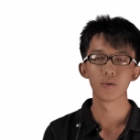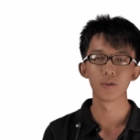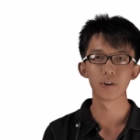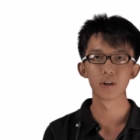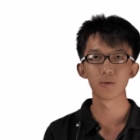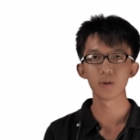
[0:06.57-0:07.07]

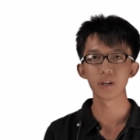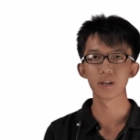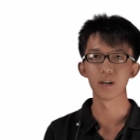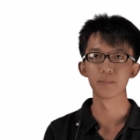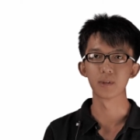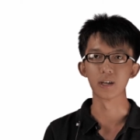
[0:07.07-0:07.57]
With a lower
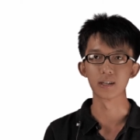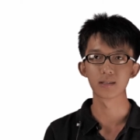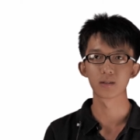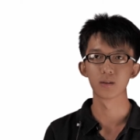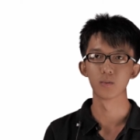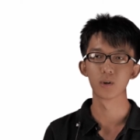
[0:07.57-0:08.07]
income
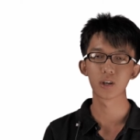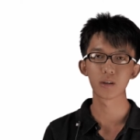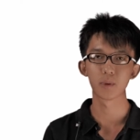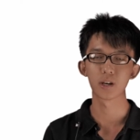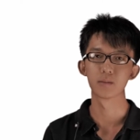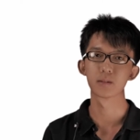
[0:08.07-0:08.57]
tax,
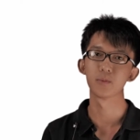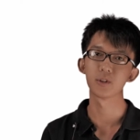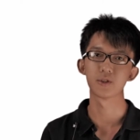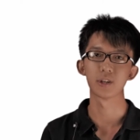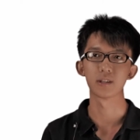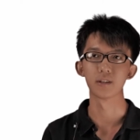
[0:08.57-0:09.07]
working becomes
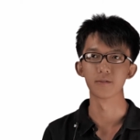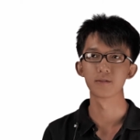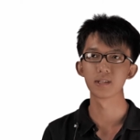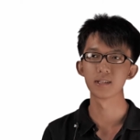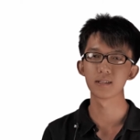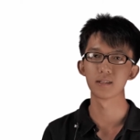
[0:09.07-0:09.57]
more
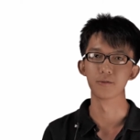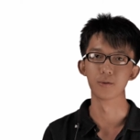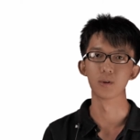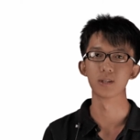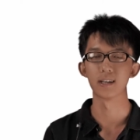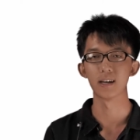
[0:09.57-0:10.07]
attractive since the
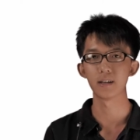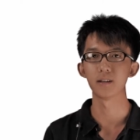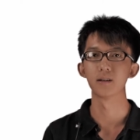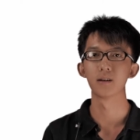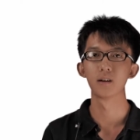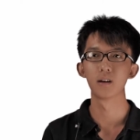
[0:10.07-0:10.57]
rewards are
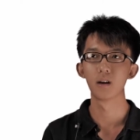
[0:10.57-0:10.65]
higher.